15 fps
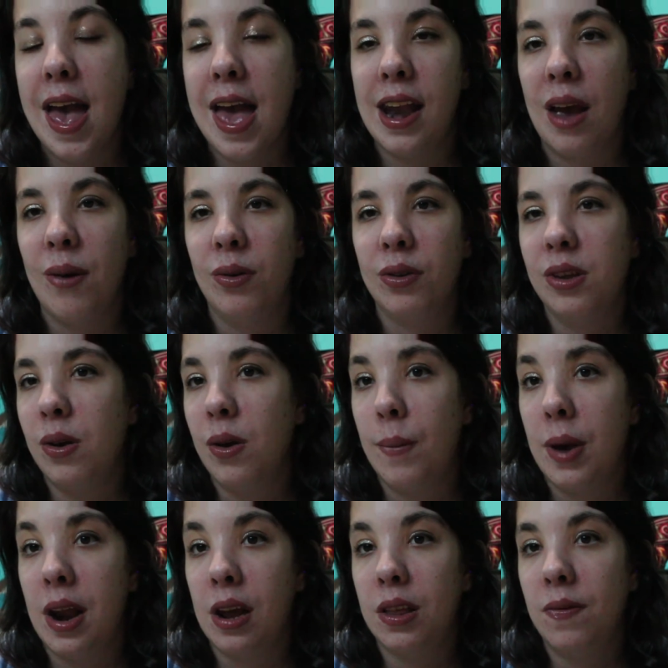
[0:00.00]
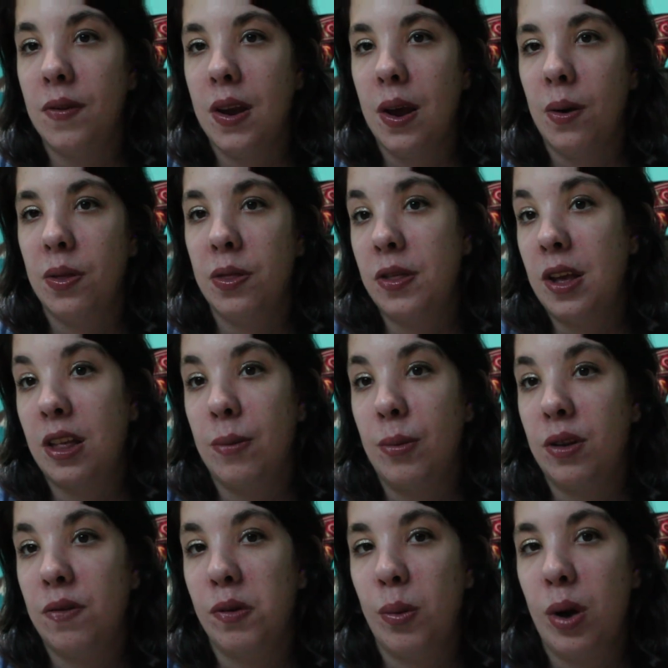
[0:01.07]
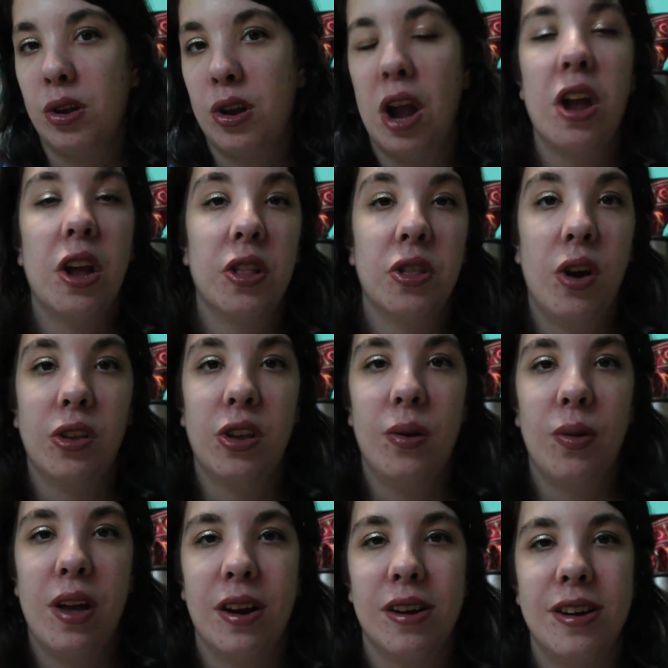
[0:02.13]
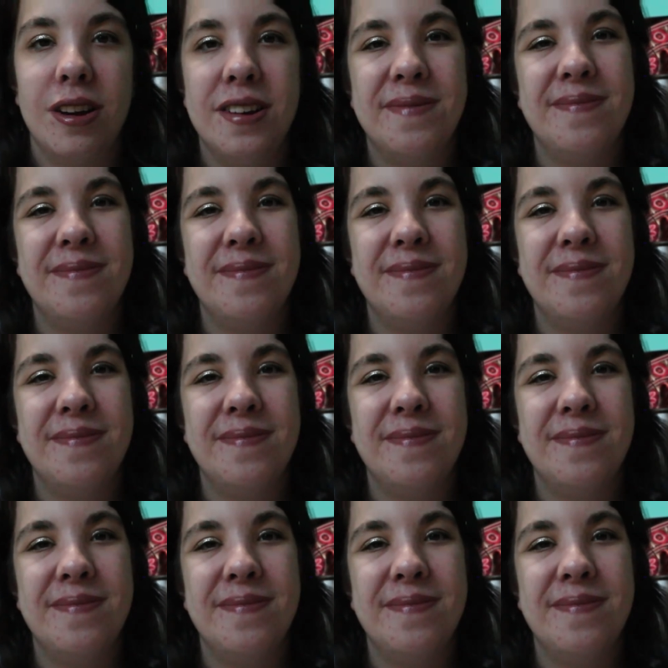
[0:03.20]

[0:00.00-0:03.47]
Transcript: and I will see you in my next video. Thanks so much for watching. Talk to you later.